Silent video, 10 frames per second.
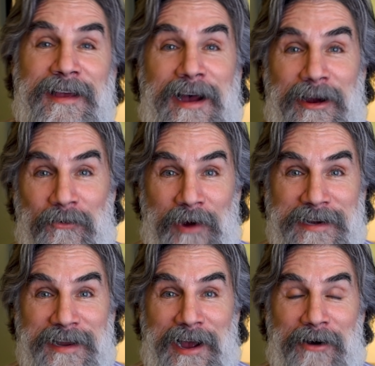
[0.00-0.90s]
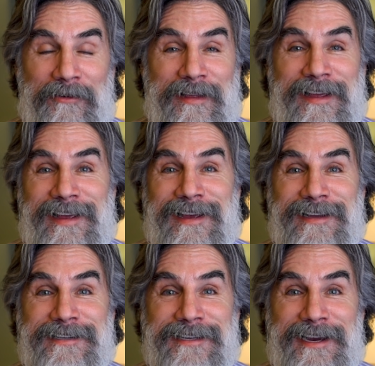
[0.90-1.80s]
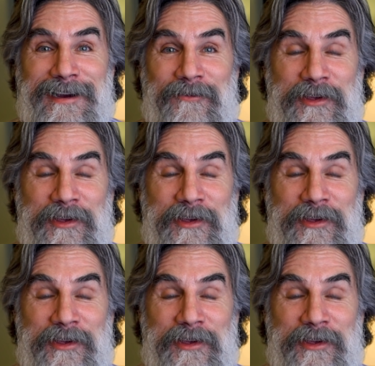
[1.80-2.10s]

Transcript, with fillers: uh, right now and uh,